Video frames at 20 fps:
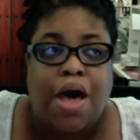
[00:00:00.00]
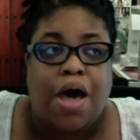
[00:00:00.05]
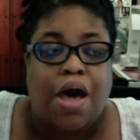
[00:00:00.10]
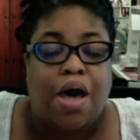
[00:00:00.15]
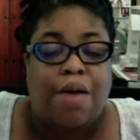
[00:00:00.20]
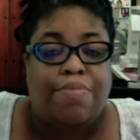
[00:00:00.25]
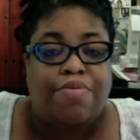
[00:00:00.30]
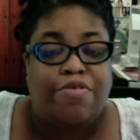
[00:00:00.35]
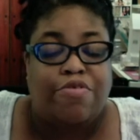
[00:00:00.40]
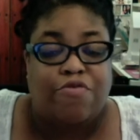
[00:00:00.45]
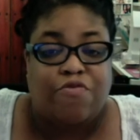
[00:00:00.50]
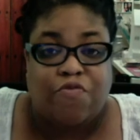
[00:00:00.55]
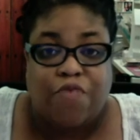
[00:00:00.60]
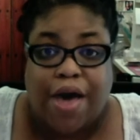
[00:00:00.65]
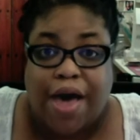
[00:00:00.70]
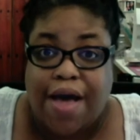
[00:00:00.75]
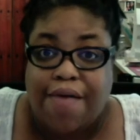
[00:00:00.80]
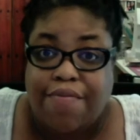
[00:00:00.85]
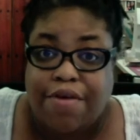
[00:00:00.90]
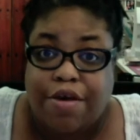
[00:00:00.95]
up to
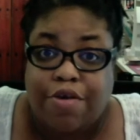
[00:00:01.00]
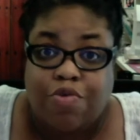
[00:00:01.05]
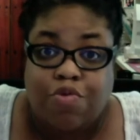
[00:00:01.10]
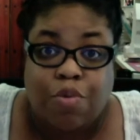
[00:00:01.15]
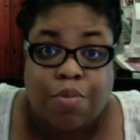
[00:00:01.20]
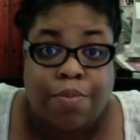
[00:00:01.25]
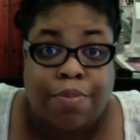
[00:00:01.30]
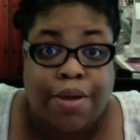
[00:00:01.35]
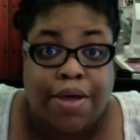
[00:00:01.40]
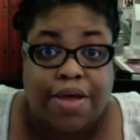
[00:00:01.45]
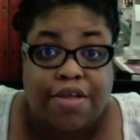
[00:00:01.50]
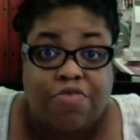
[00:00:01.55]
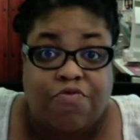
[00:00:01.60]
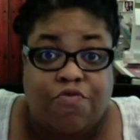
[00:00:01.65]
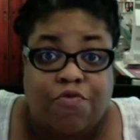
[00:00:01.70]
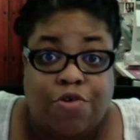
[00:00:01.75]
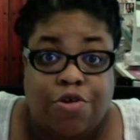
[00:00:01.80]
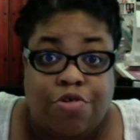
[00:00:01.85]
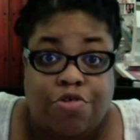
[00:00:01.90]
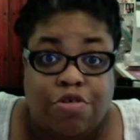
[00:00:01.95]
$500
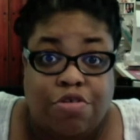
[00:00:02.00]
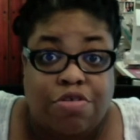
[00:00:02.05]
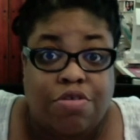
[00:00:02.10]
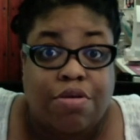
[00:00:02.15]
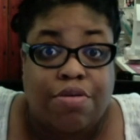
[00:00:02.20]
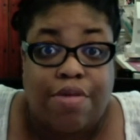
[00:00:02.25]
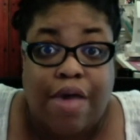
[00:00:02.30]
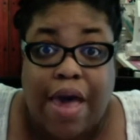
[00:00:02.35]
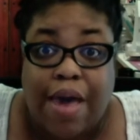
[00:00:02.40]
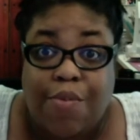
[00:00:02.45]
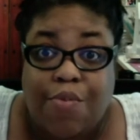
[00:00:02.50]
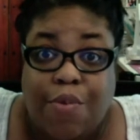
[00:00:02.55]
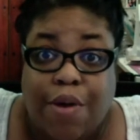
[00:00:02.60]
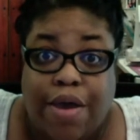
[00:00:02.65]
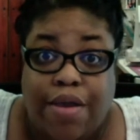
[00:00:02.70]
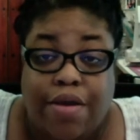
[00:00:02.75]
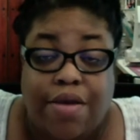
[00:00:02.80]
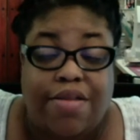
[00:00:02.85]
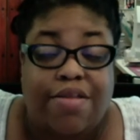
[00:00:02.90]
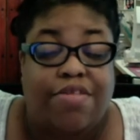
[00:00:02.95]
for just a
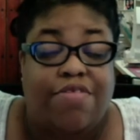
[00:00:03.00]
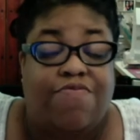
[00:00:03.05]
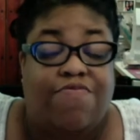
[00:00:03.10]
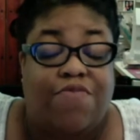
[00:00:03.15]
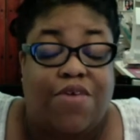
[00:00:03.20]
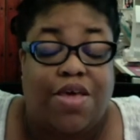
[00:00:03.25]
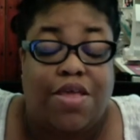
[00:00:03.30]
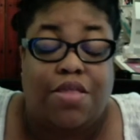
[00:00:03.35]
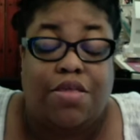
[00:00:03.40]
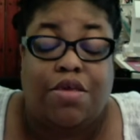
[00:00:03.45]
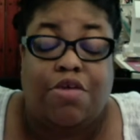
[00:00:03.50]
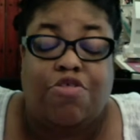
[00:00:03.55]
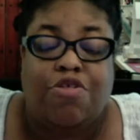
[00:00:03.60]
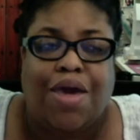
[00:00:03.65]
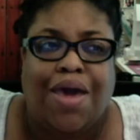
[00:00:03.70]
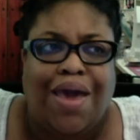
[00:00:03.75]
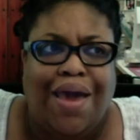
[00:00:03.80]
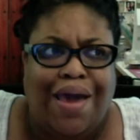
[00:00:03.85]
typewriter, and it's vintage.